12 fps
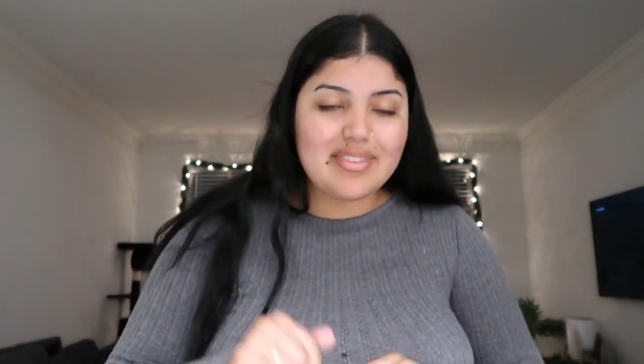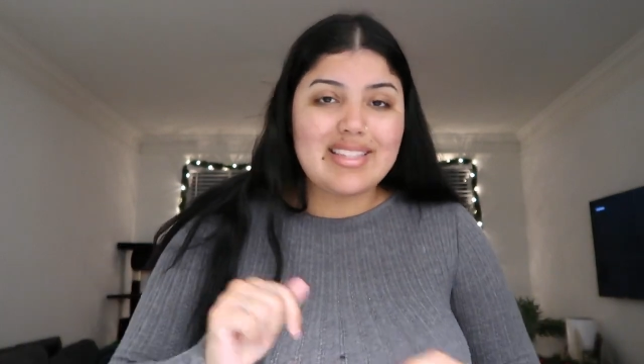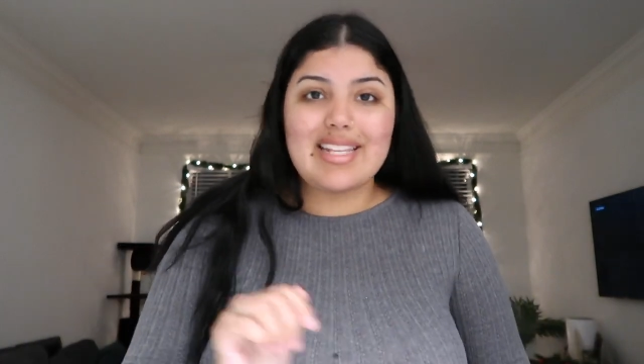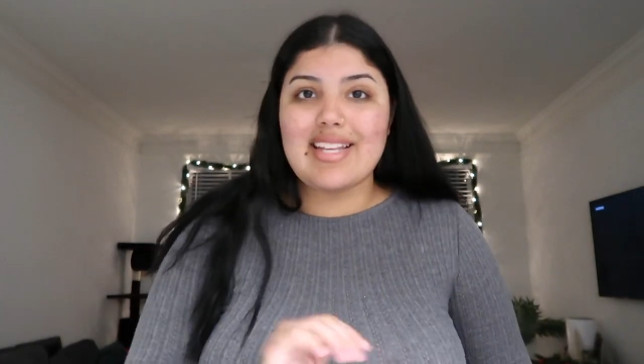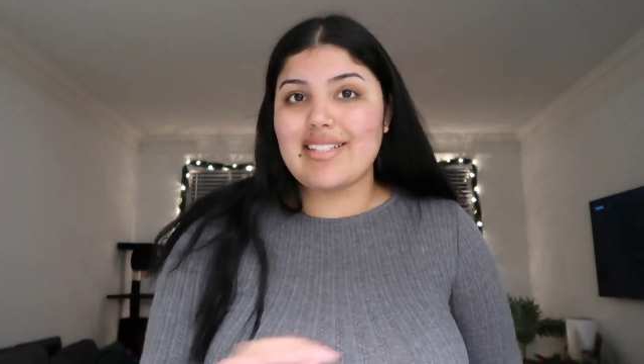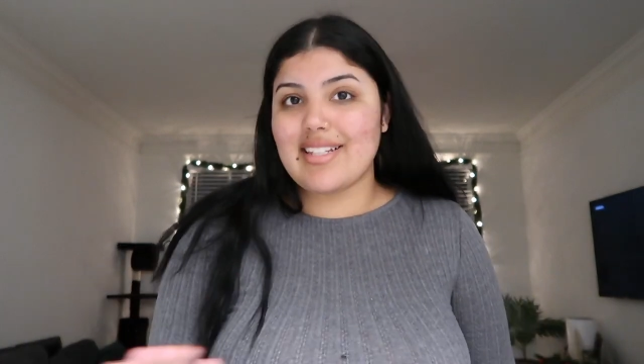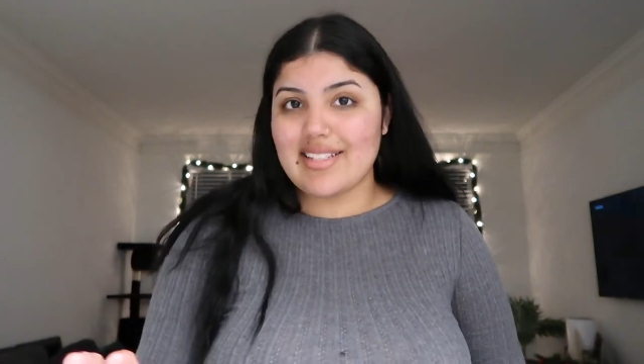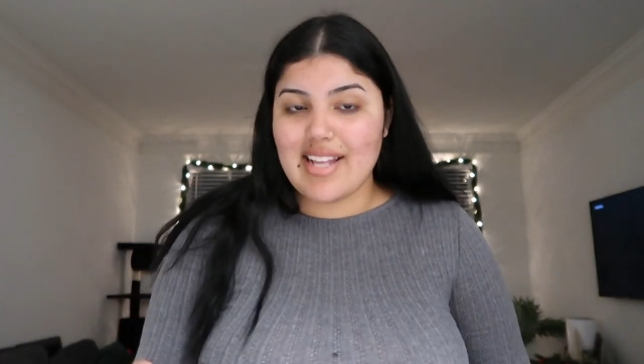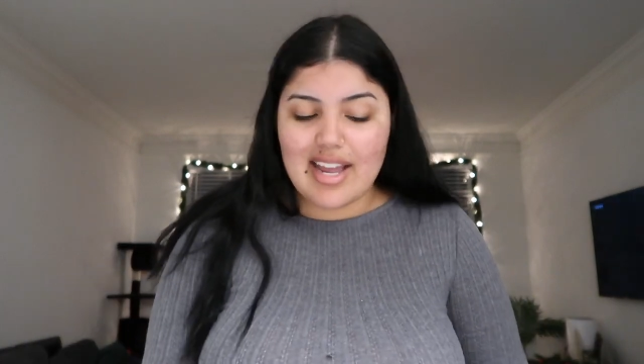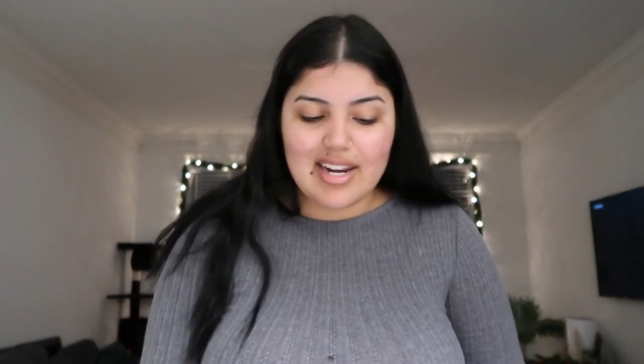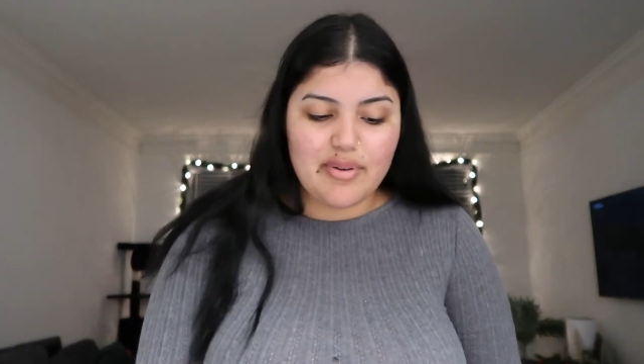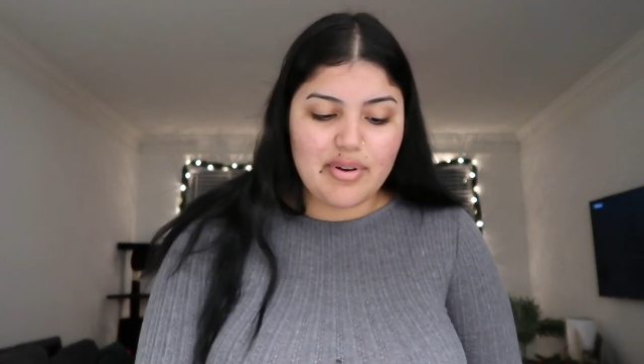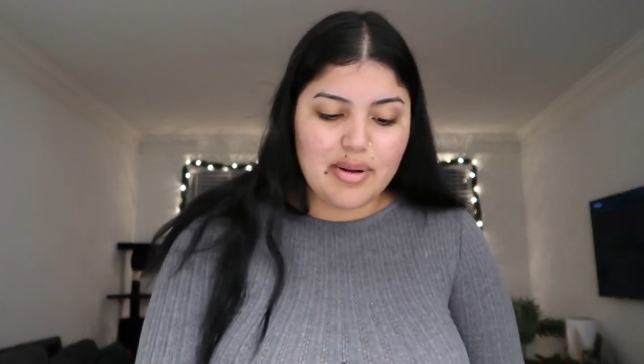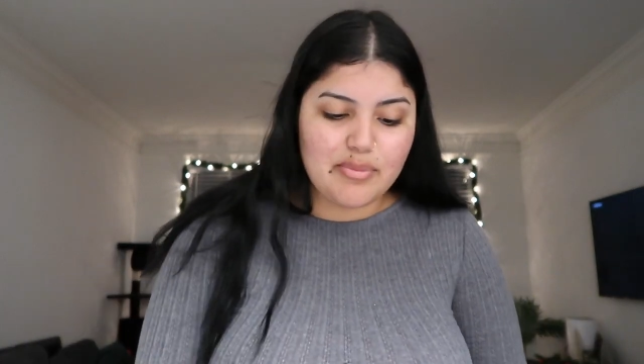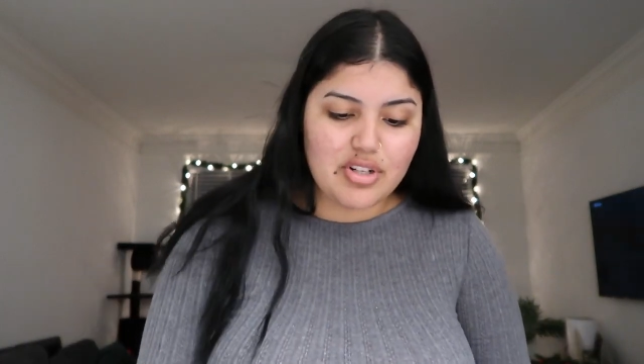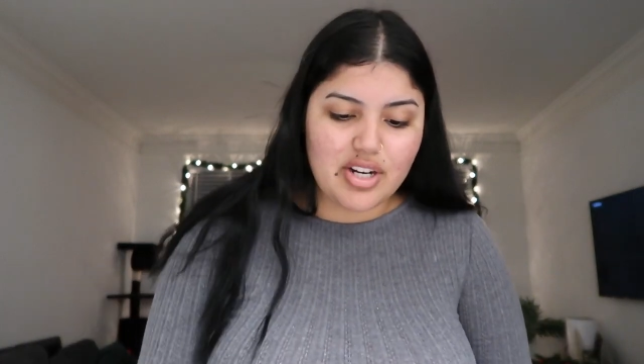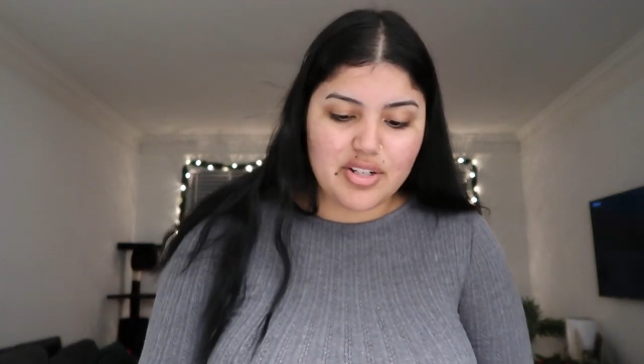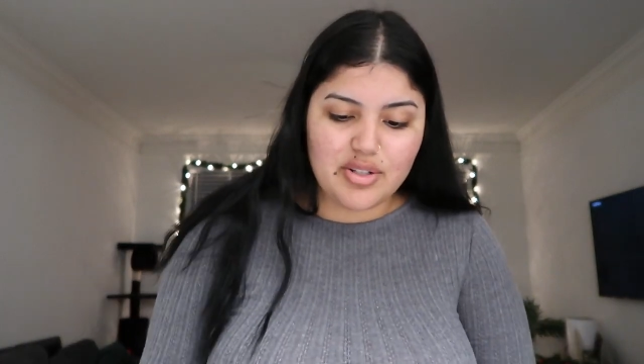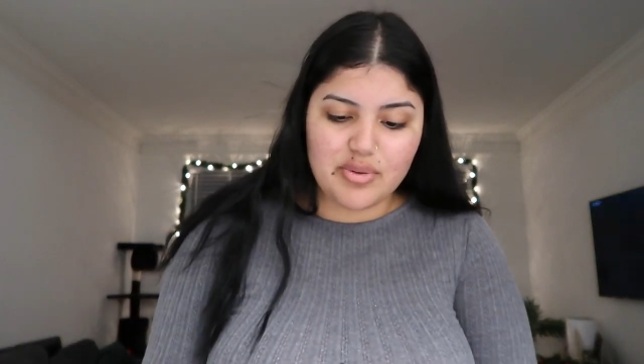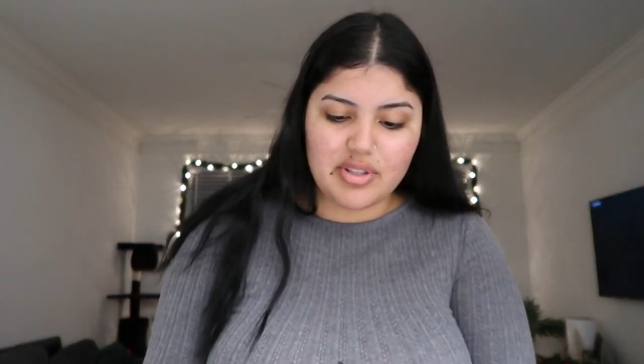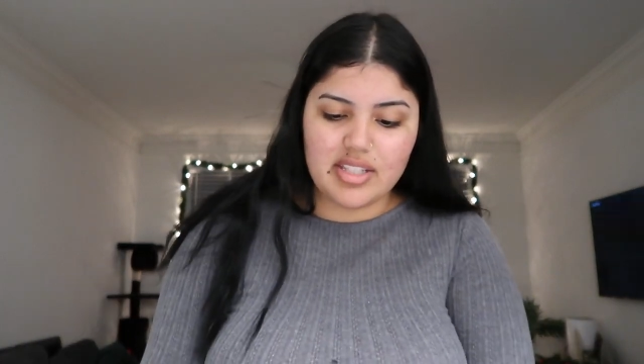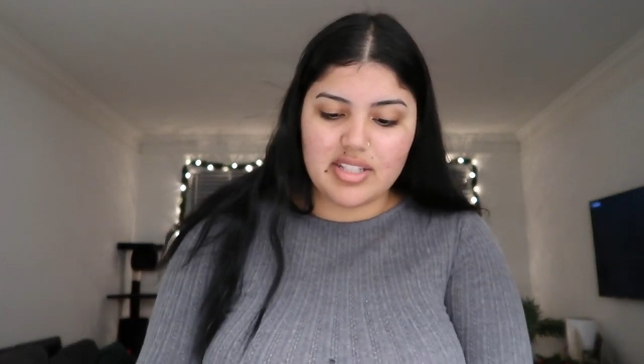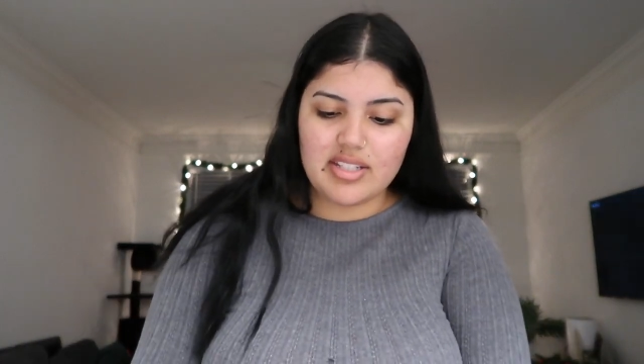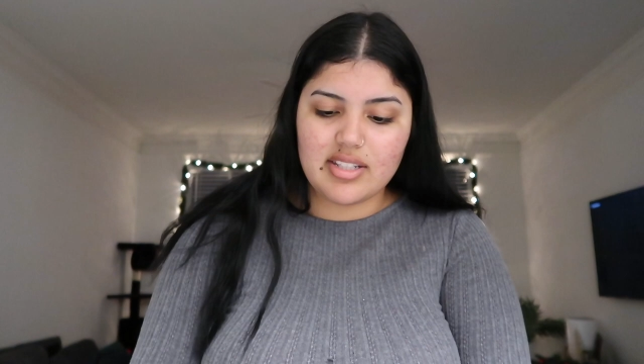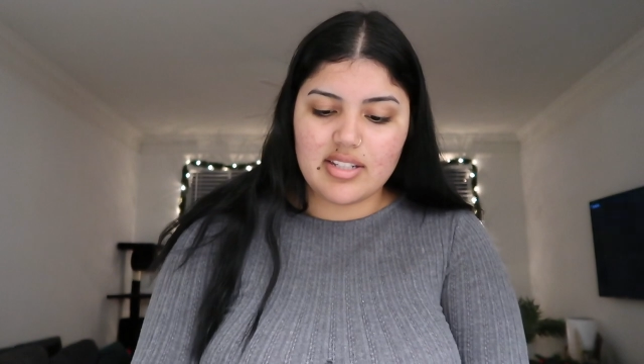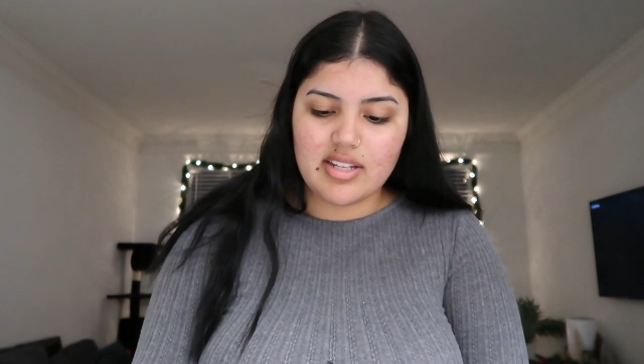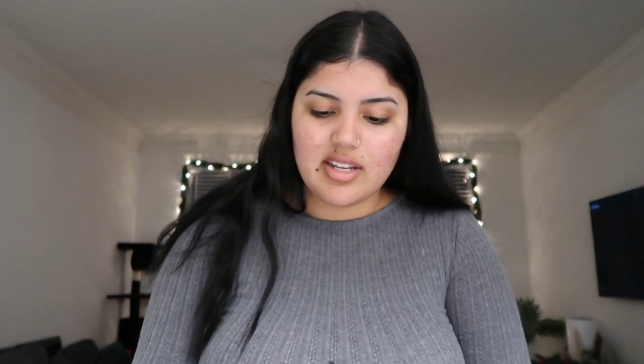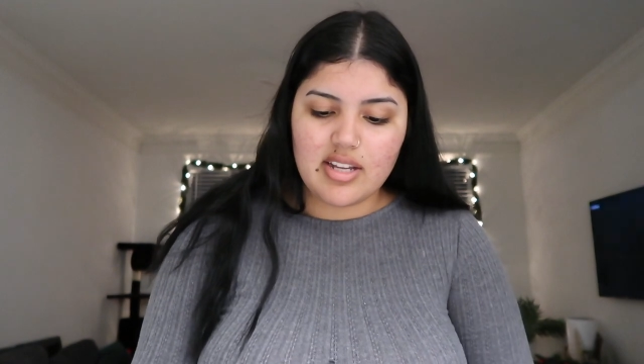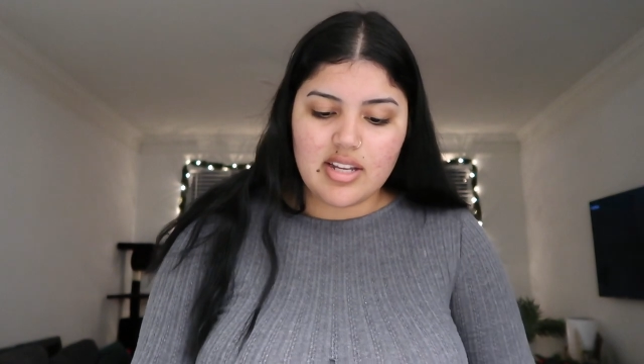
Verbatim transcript: That's exactly what I'm trying to do with this